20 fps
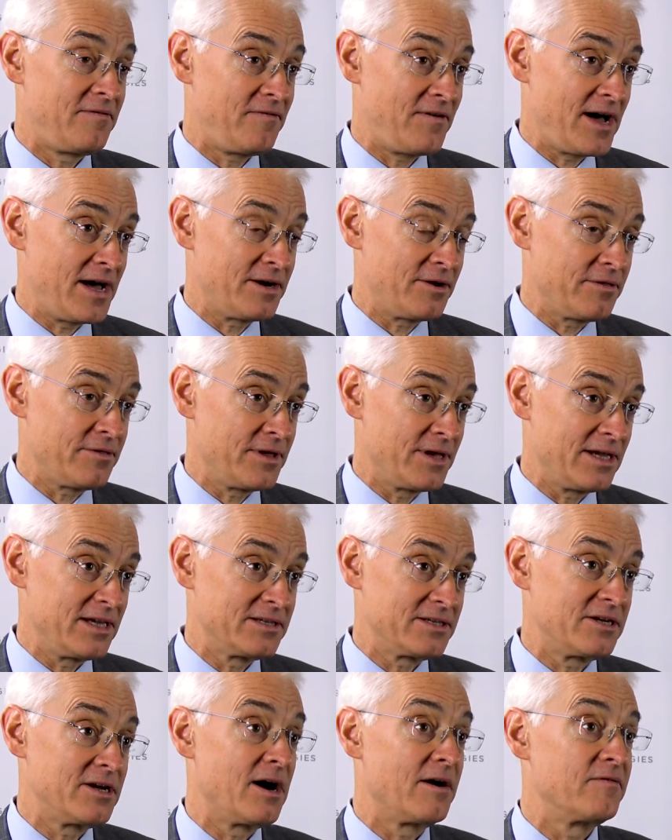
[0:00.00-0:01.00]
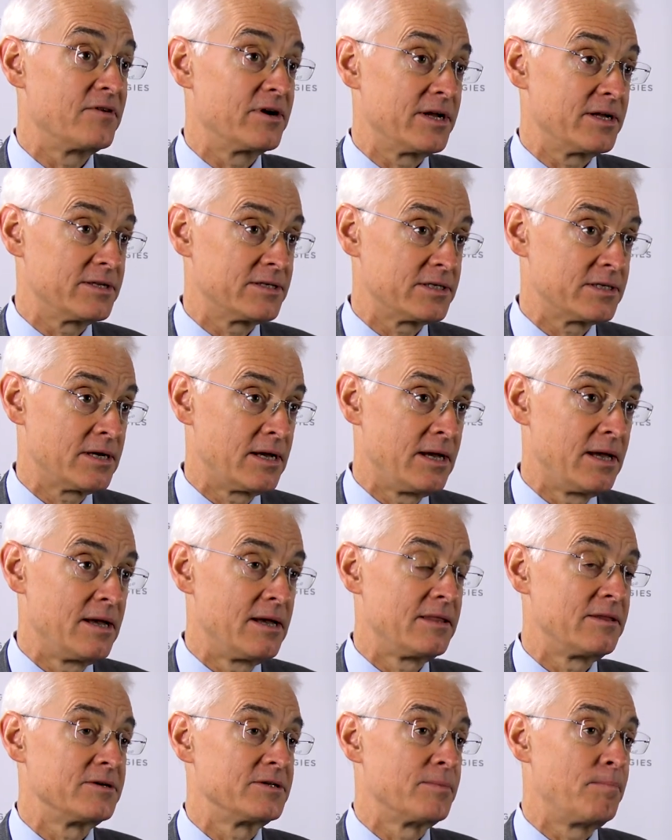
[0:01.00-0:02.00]
final thing is governance.
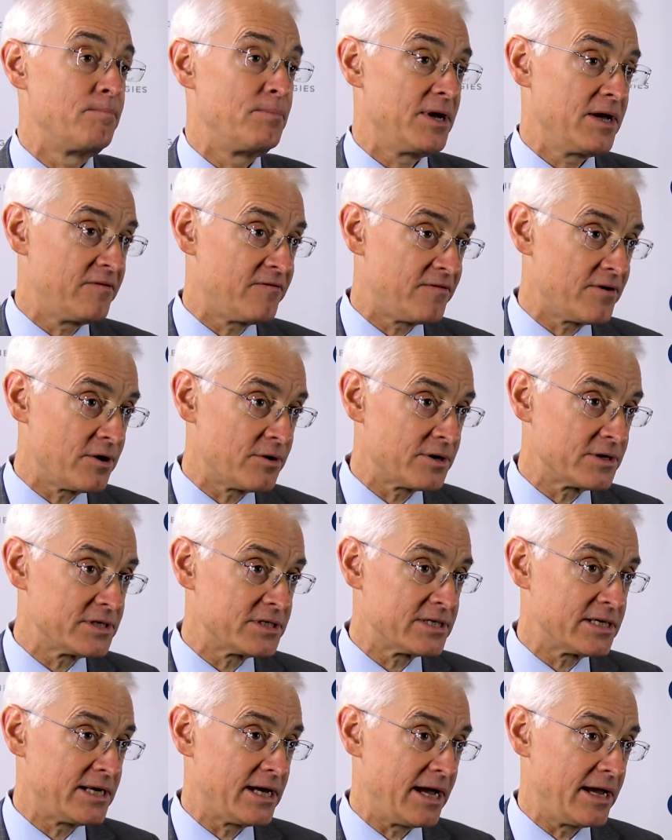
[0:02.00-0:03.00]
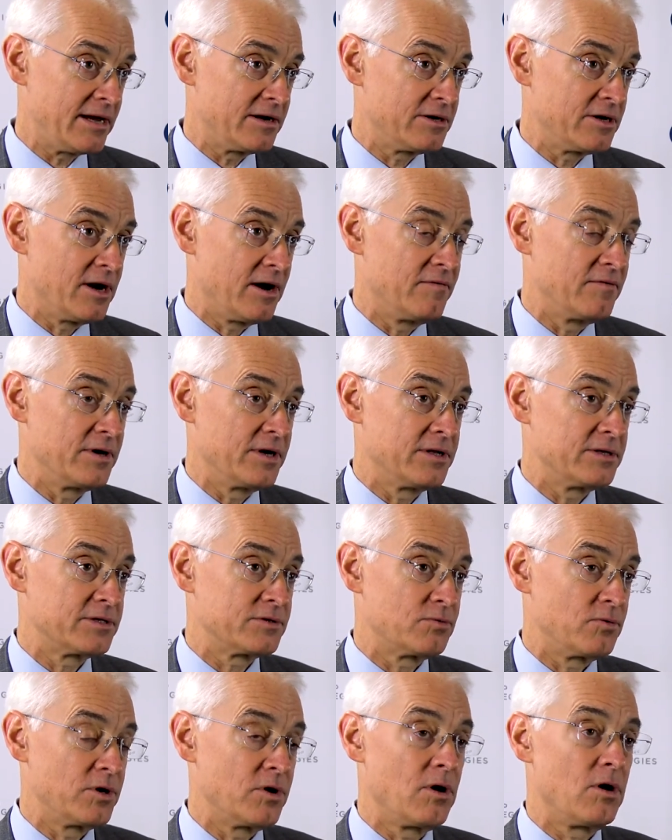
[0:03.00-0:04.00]
There's a big focus today on
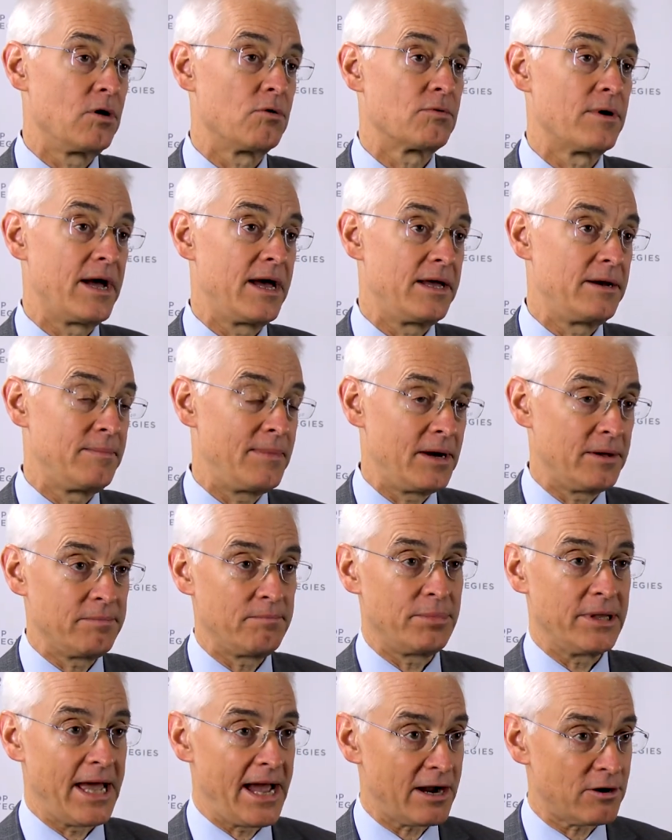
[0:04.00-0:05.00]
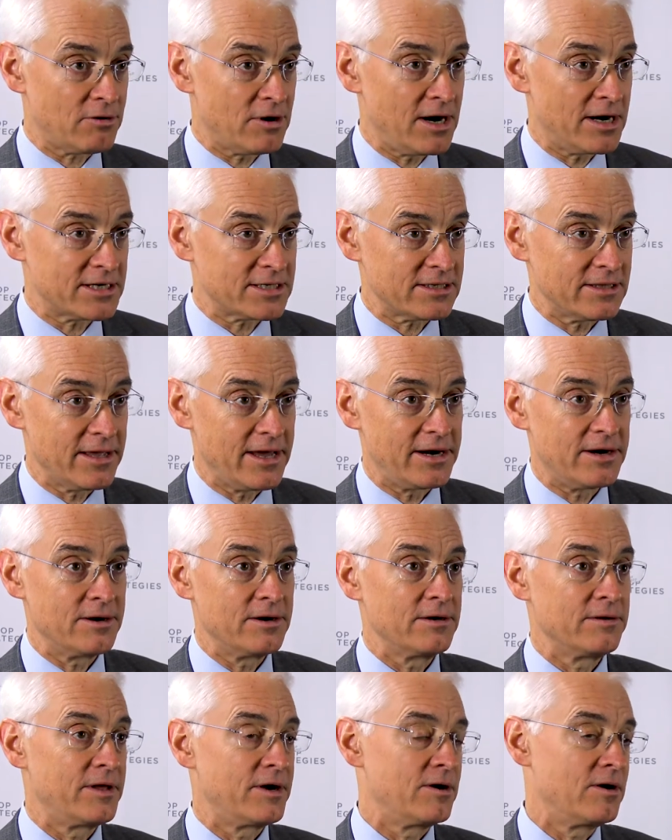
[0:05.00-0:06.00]
governance. We all read about BlackRock's
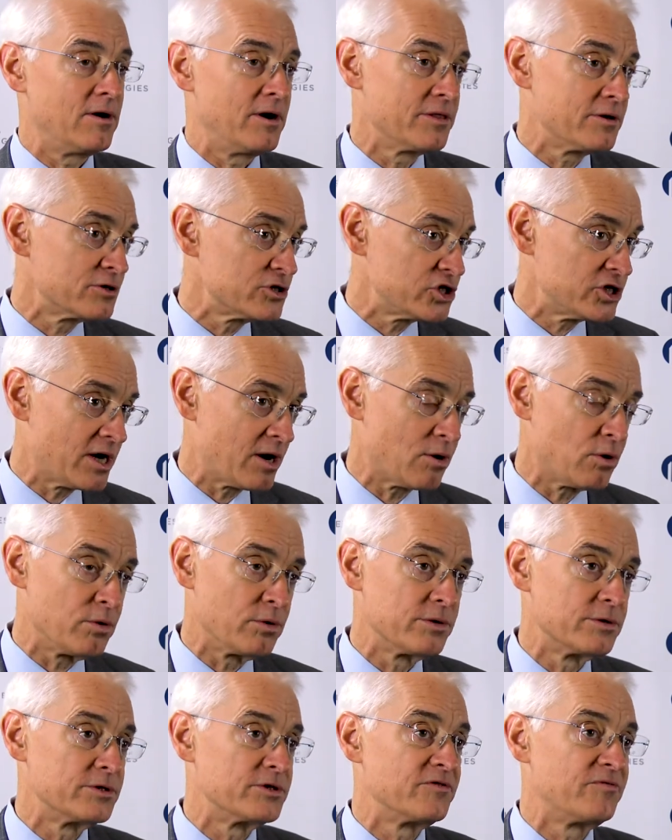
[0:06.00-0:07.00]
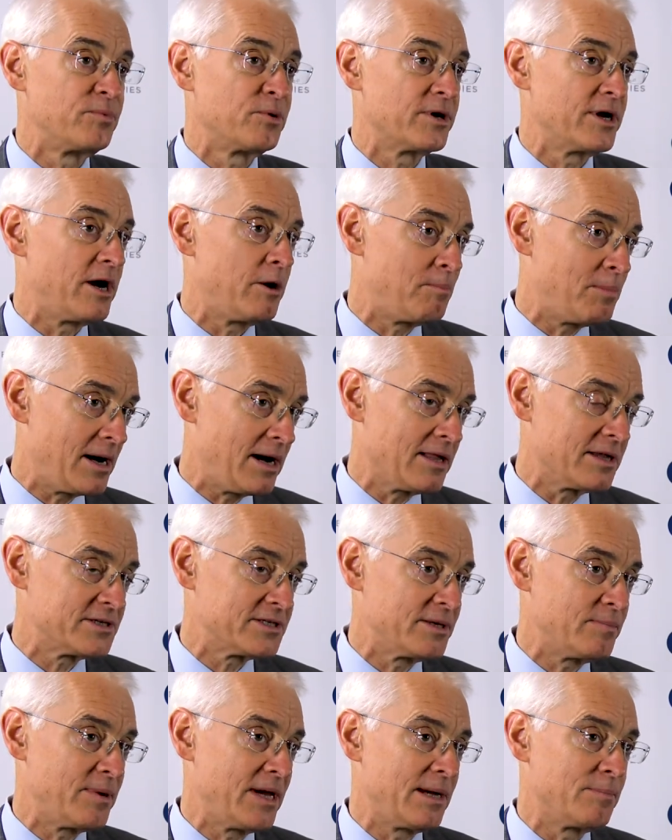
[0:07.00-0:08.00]
letter. There are other shareholders who put out
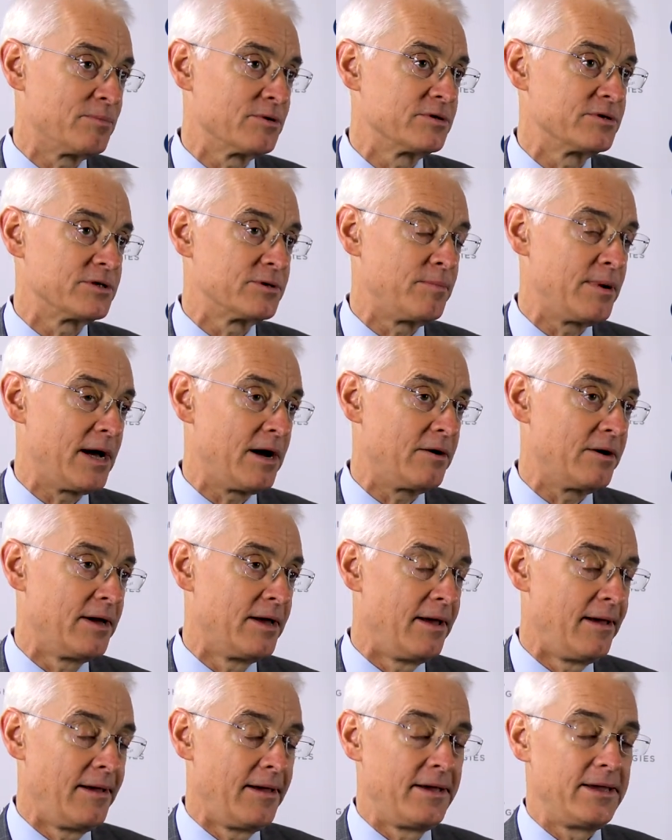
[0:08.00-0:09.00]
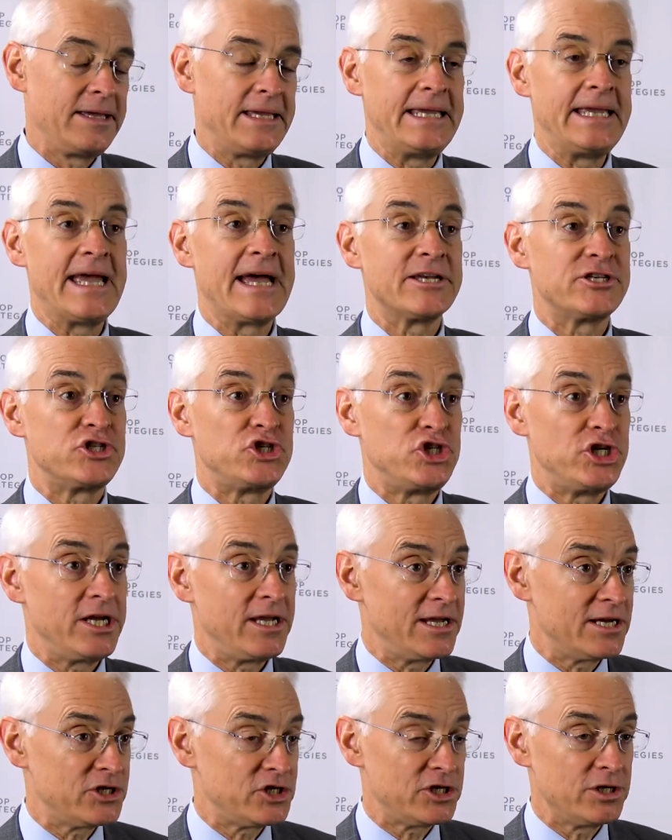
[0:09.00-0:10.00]
policy papers about
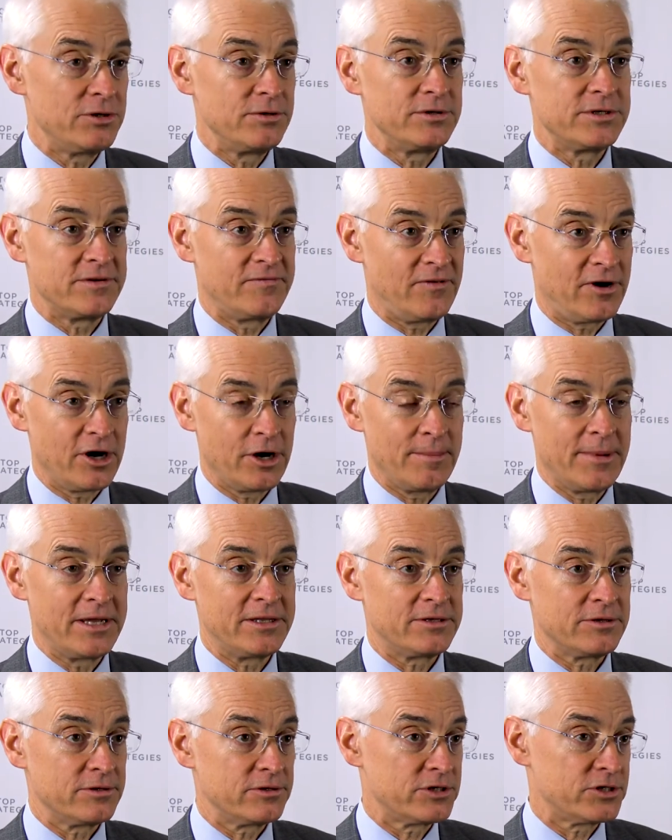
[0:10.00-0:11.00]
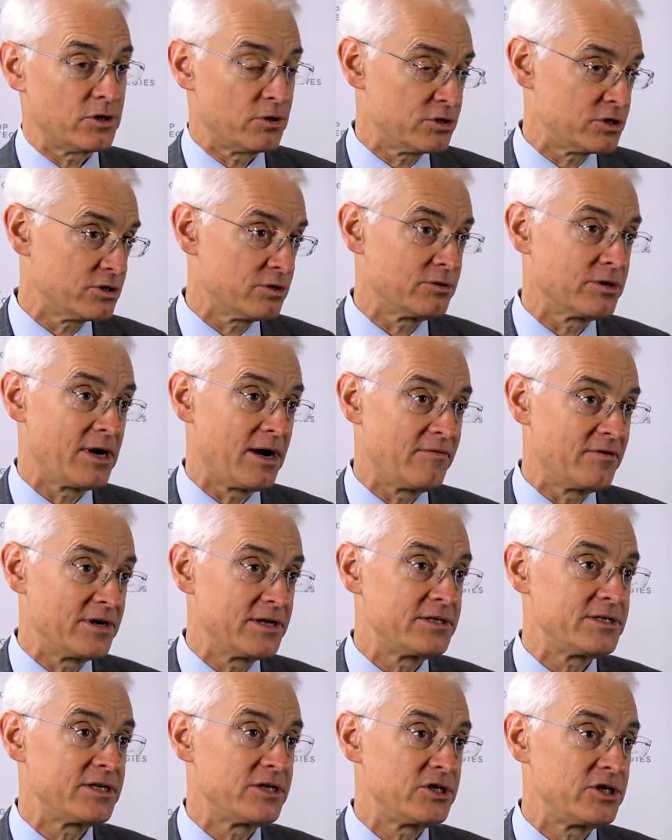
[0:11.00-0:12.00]
ESG issues, environmental, social,
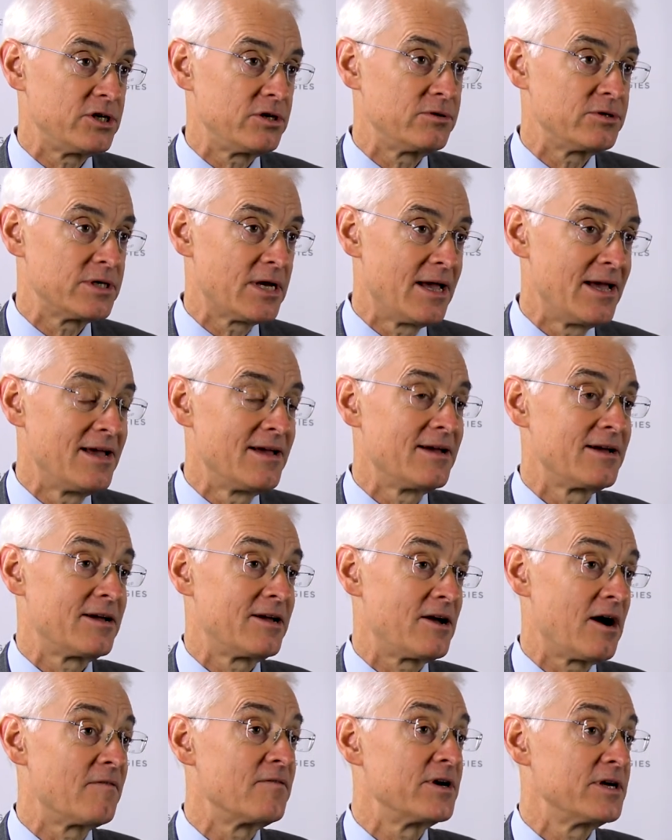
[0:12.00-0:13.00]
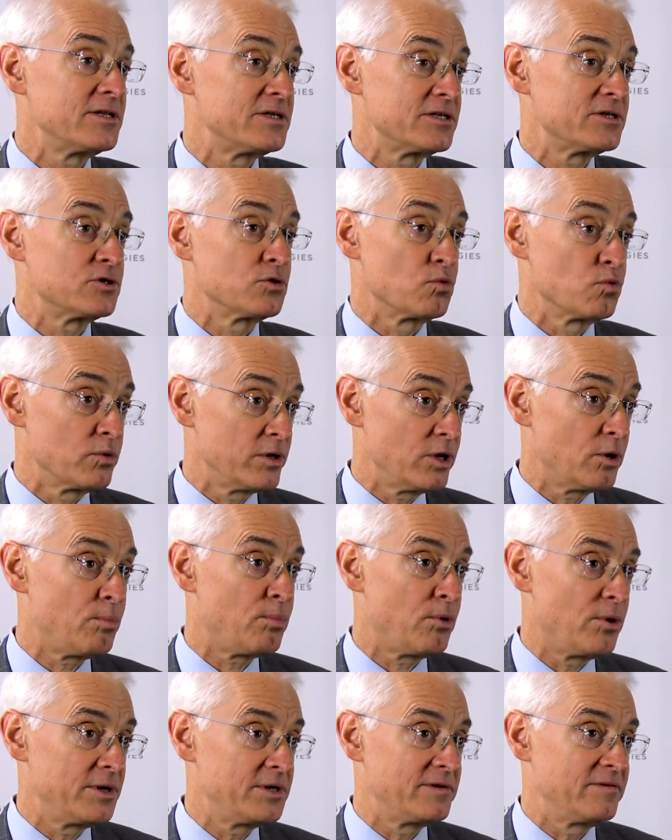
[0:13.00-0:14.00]
governance issues. Governance is a real
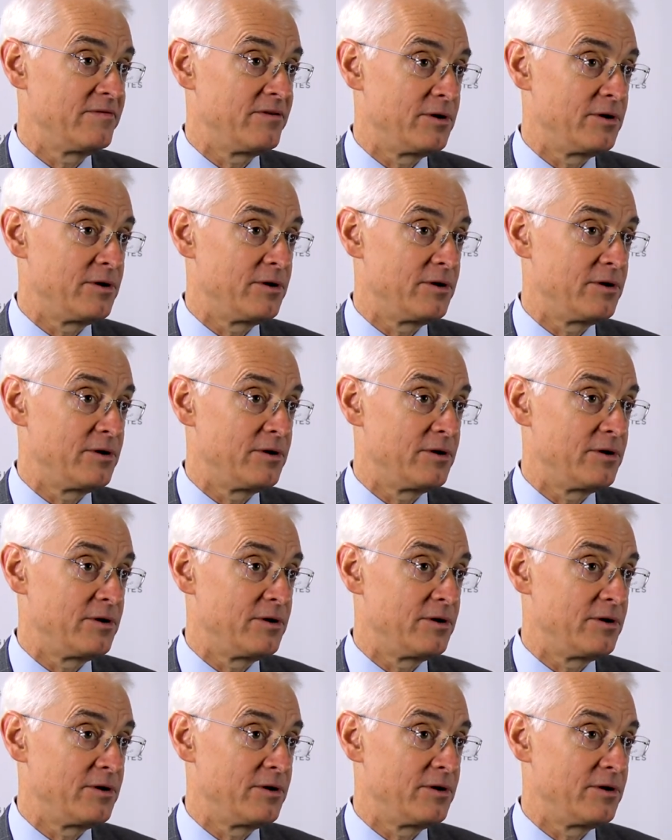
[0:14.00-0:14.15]
point of